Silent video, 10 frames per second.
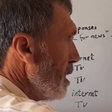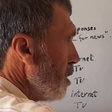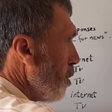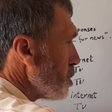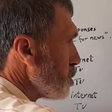
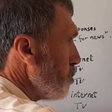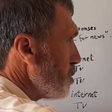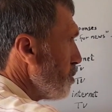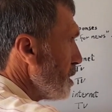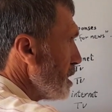Also
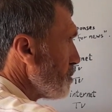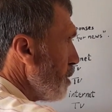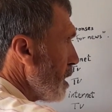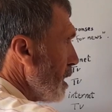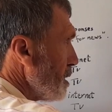between this
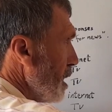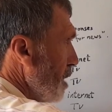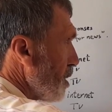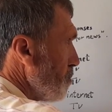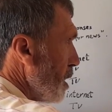bar and the
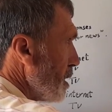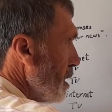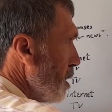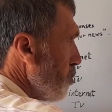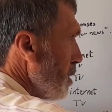other bar. We